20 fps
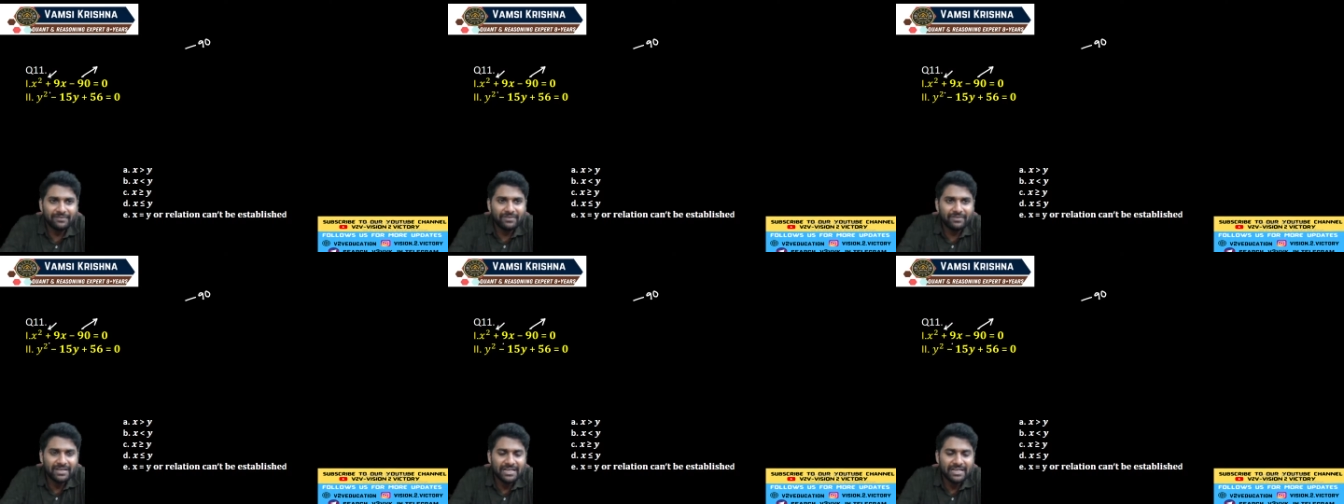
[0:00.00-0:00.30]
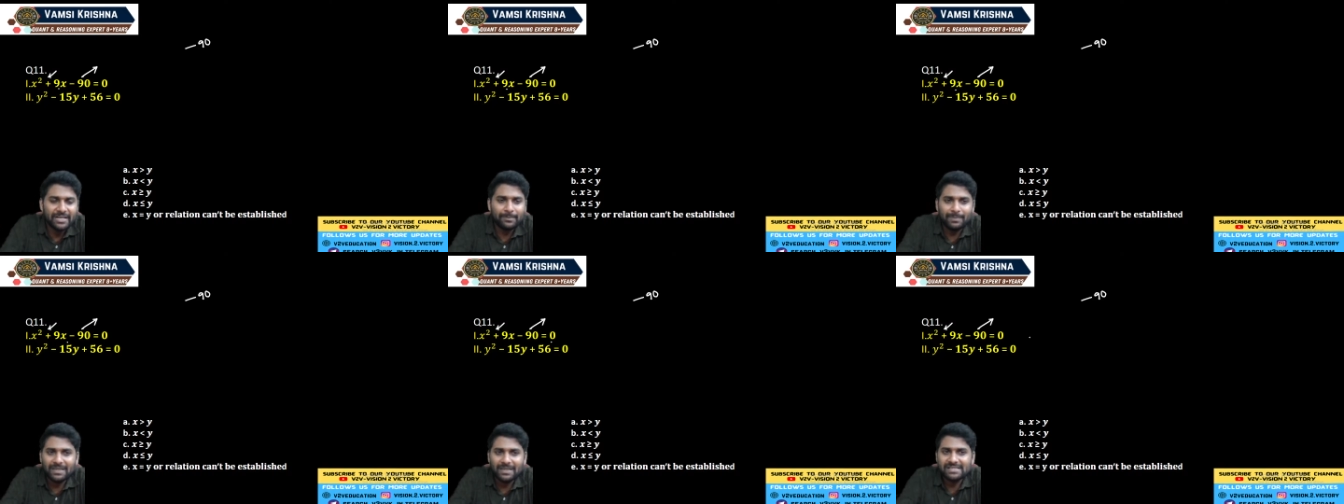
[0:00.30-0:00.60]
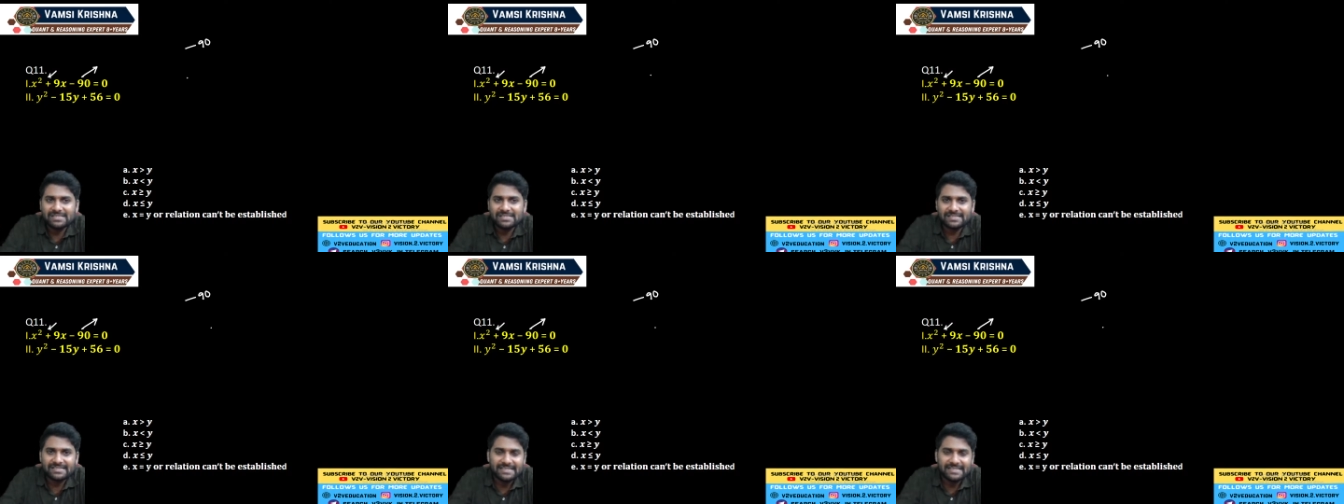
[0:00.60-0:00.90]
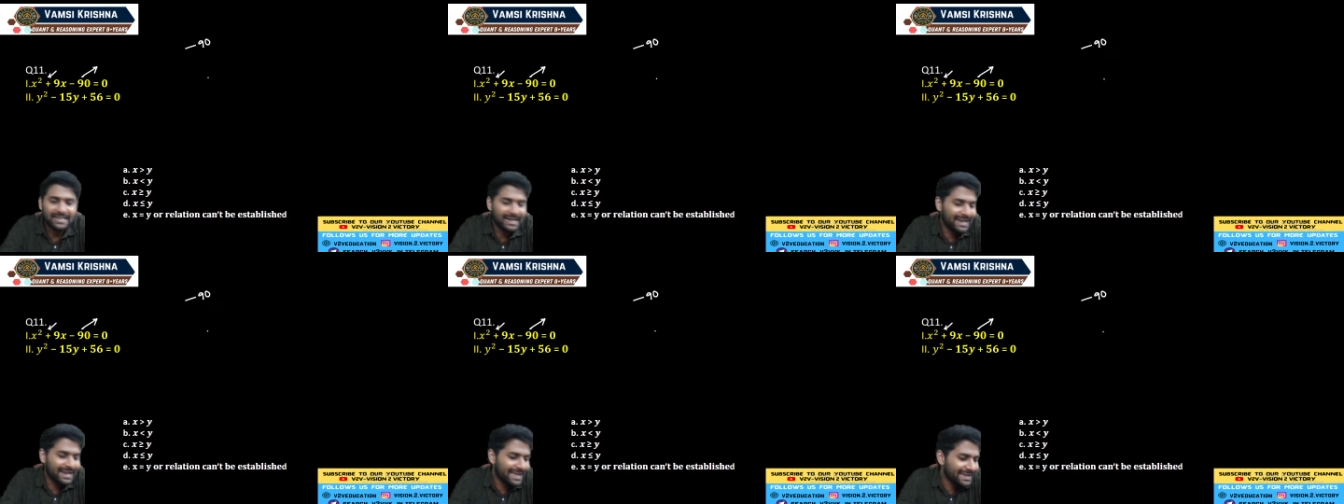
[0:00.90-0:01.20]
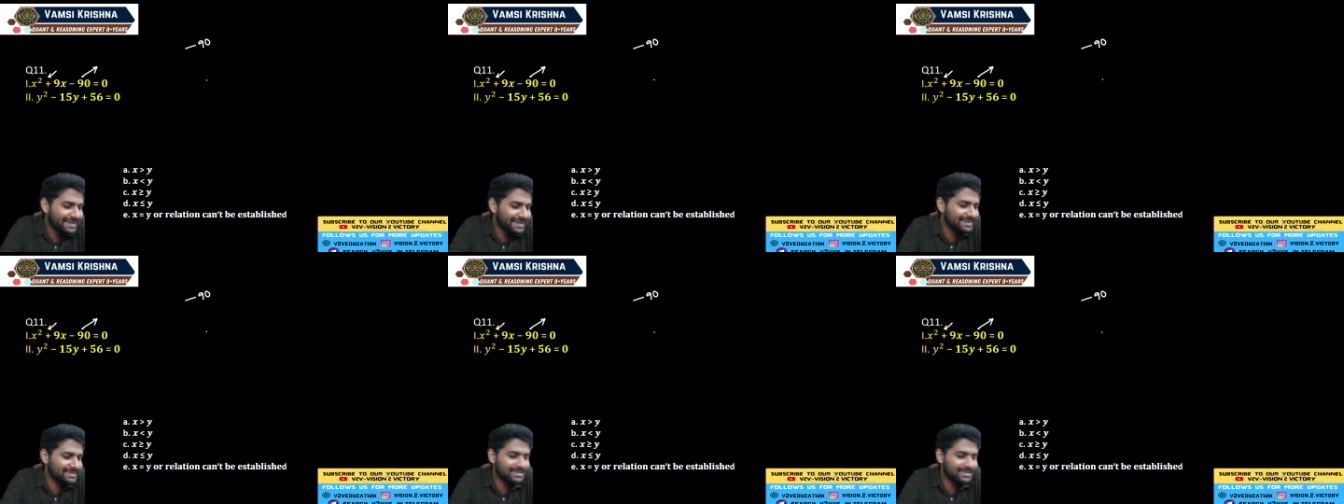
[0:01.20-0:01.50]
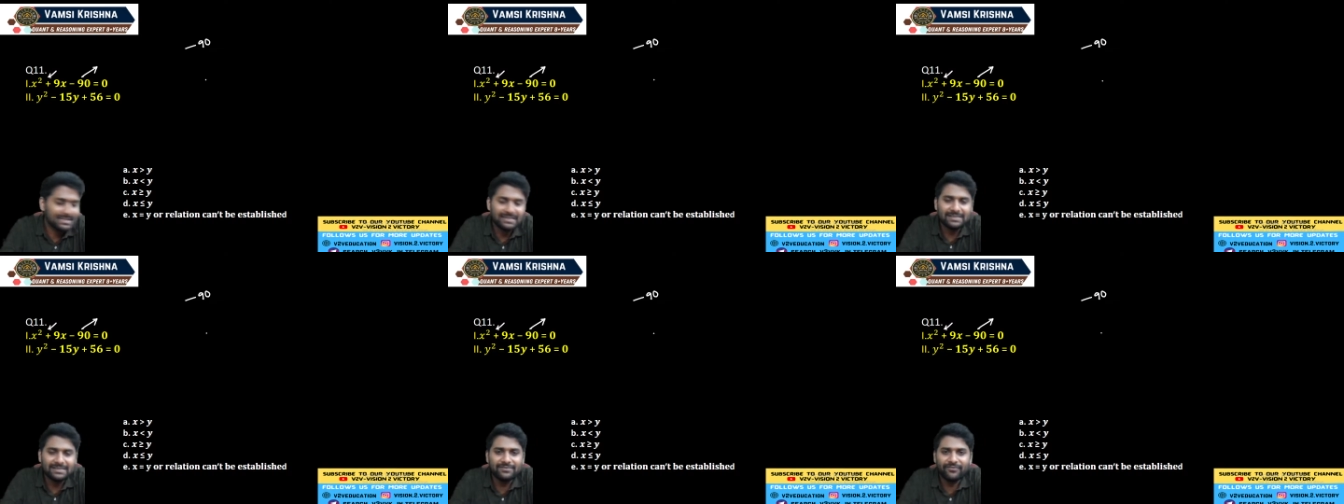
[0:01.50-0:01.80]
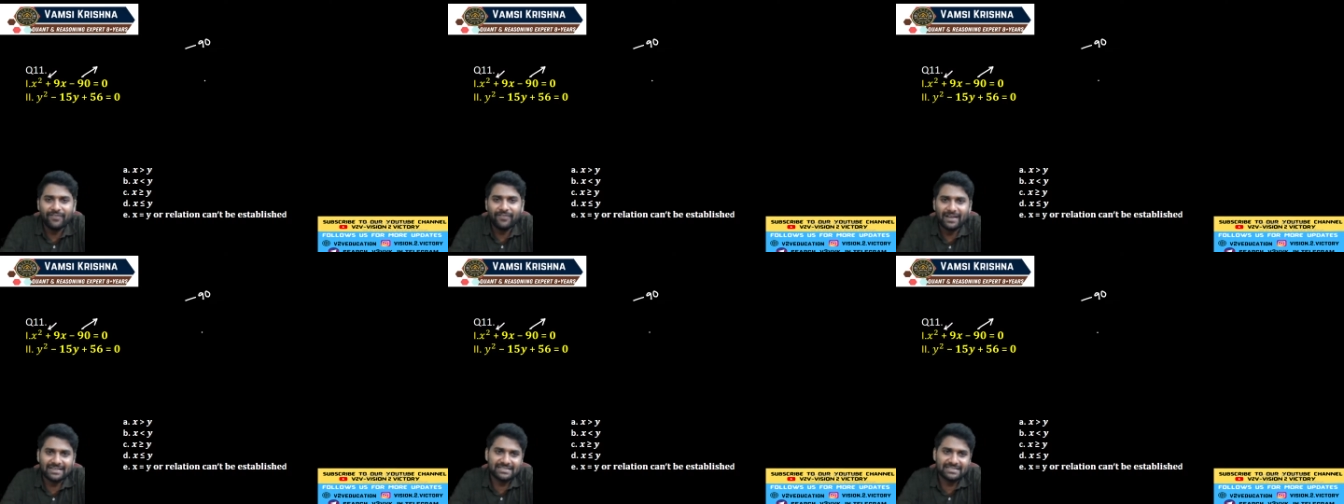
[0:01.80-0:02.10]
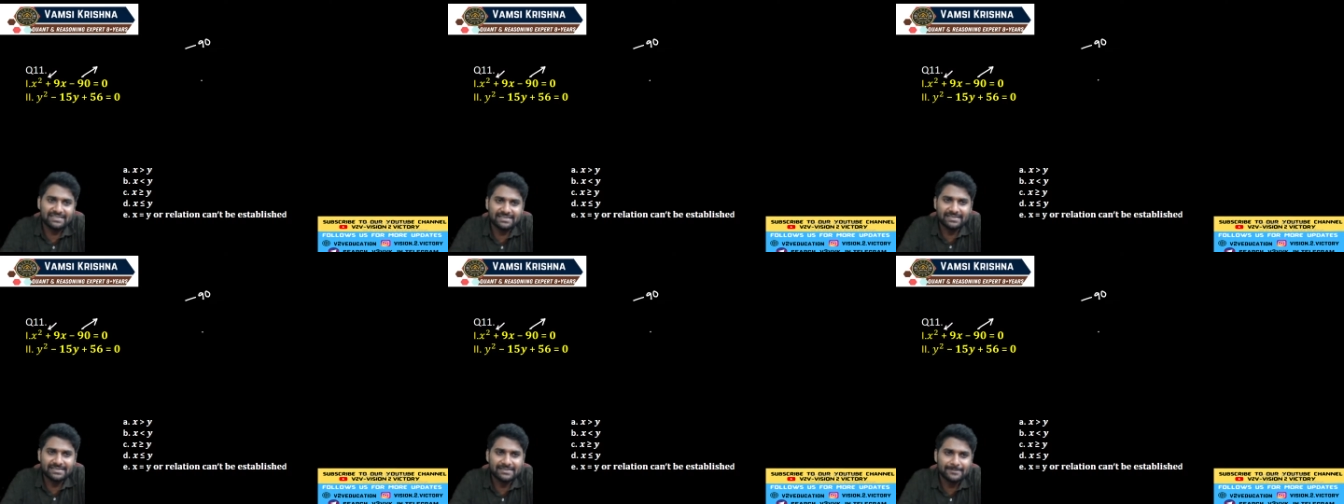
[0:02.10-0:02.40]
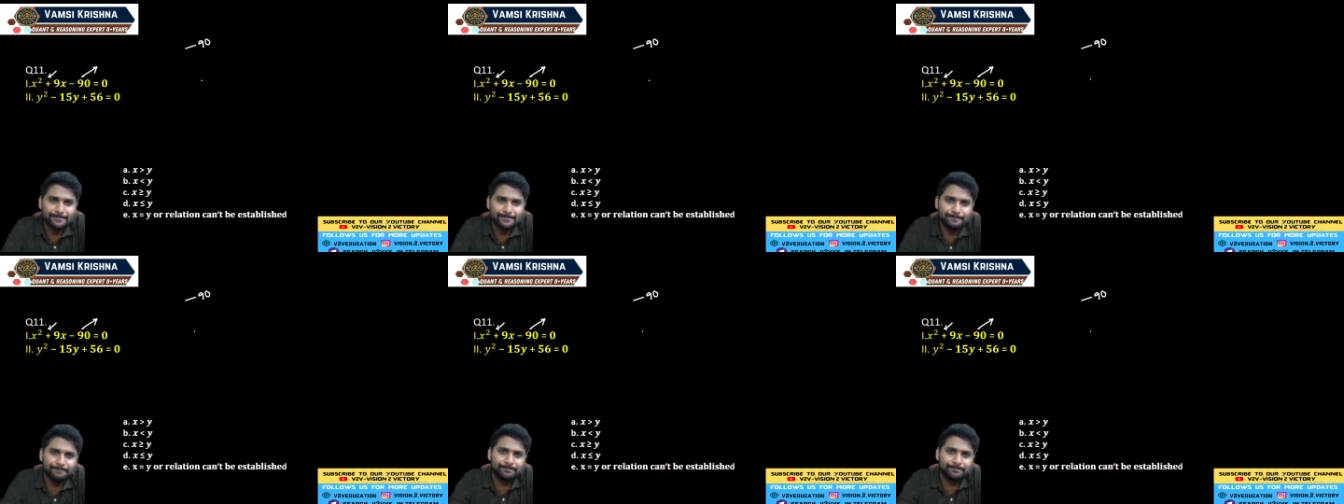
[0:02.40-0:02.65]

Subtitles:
we need plus 9 in the factors.